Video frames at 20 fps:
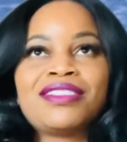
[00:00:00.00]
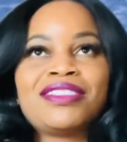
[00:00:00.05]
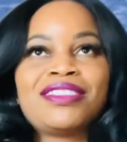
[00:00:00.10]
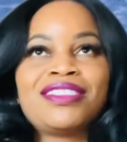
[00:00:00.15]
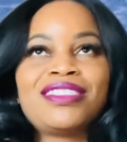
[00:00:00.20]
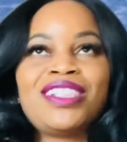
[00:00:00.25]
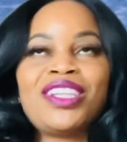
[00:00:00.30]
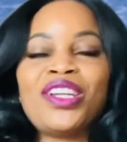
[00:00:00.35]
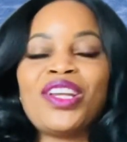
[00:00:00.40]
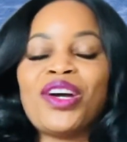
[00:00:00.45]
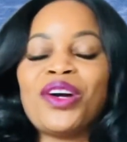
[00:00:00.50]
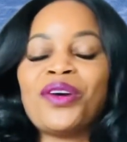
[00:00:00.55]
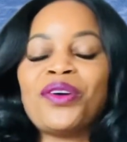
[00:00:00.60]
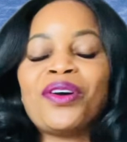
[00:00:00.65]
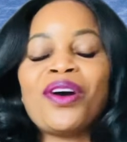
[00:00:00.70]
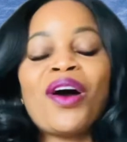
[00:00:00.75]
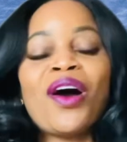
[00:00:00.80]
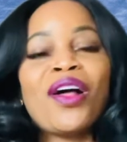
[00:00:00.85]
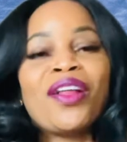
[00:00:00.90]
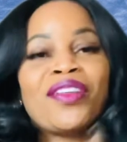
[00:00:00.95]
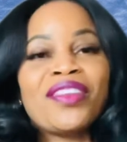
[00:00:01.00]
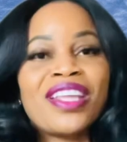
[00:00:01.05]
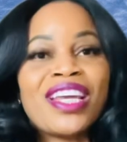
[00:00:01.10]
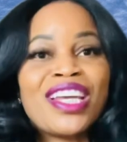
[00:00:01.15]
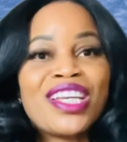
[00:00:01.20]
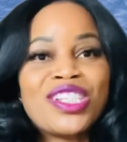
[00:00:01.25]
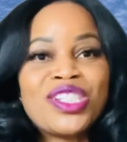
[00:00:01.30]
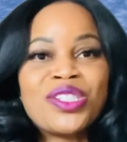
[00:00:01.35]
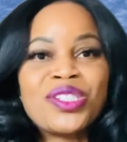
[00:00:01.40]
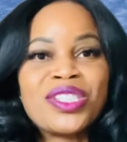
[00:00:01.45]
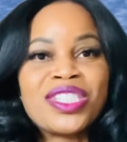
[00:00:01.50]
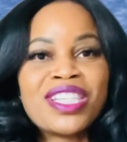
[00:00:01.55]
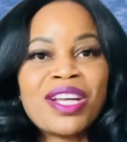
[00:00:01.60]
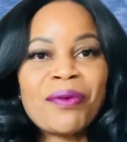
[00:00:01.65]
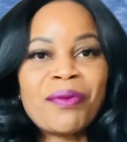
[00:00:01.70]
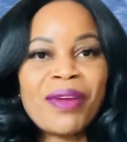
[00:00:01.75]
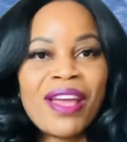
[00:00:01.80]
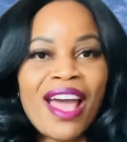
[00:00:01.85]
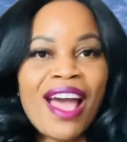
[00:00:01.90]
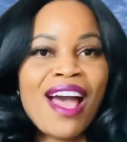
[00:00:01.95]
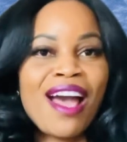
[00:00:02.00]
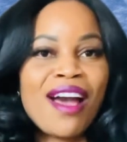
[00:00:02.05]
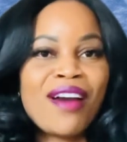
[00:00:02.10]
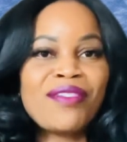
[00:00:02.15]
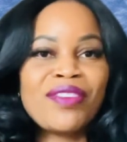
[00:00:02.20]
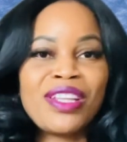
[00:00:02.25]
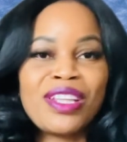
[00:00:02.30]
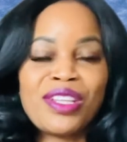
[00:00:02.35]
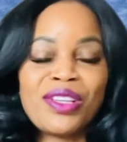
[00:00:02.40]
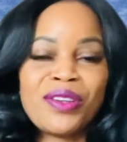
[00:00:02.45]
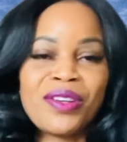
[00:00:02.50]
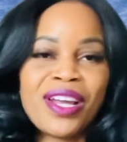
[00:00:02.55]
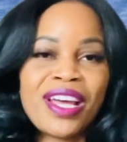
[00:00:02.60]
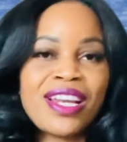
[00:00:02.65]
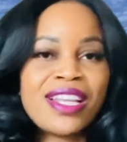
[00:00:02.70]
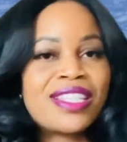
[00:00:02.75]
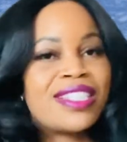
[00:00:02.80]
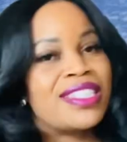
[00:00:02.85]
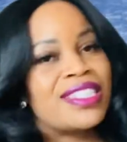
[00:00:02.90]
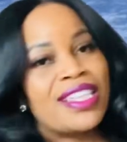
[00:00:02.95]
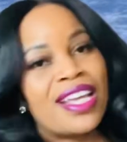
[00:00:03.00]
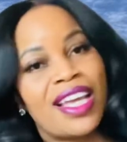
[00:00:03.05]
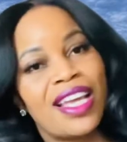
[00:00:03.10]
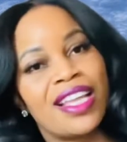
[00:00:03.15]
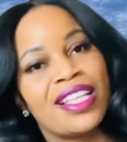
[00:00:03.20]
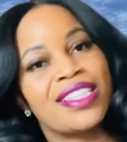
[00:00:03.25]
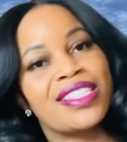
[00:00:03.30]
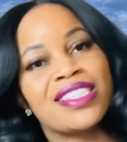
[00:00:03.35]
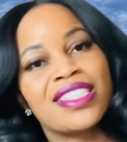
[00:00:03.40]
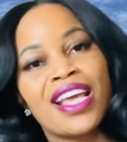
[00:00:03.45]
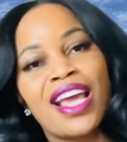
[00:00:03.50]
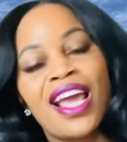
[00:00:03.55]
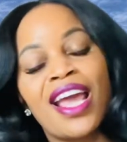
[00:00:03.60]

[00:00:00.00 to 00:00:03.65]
you know all of the issues that we have in the United States